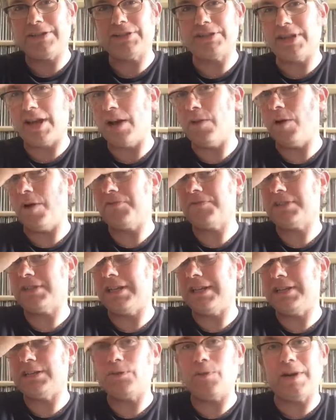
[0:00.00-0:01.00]
So
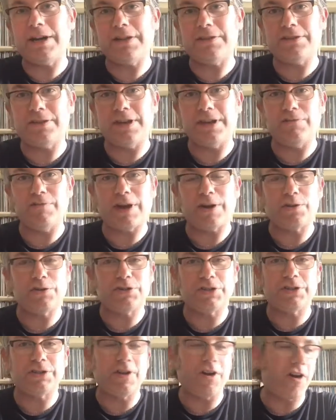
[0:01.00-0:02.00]
obviously 20-30
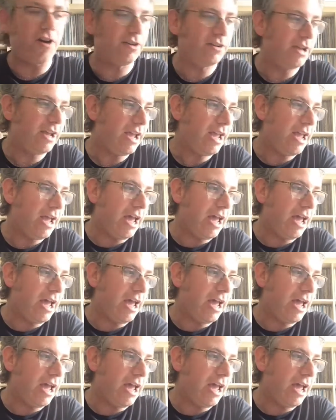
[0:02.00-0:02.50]
records are gone.